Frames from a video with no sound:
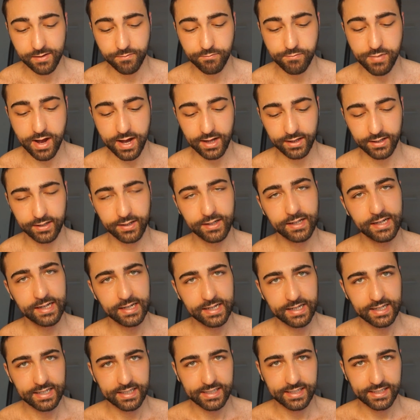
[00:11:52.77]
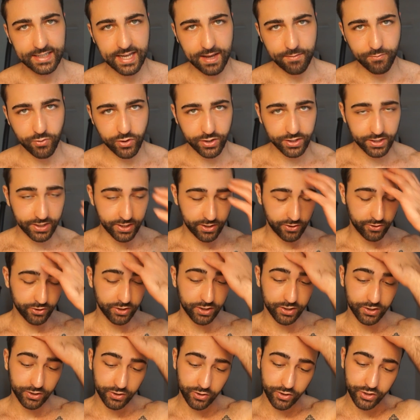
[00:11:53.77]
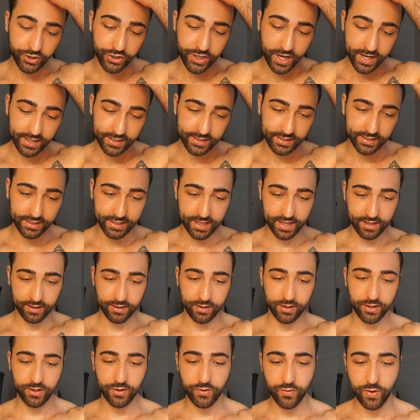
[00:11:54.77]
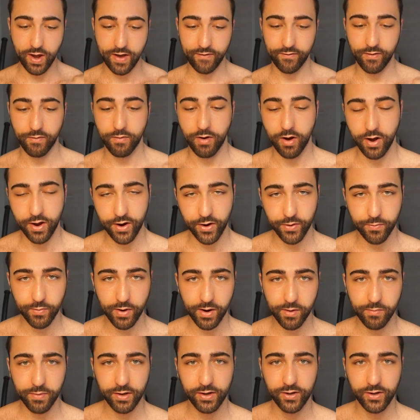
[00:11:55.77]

but some research suggests that you have a heartburn